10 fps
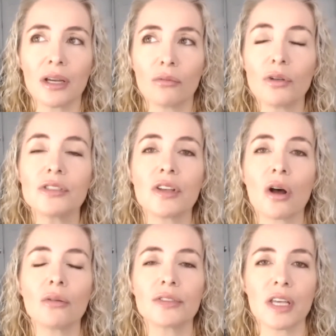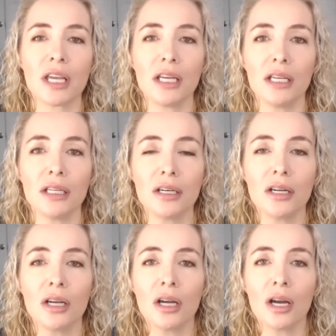results in
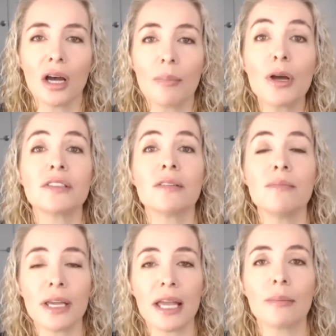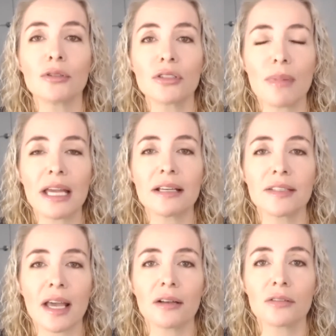a person being able to make
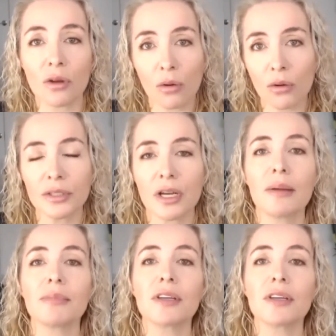sales all the time,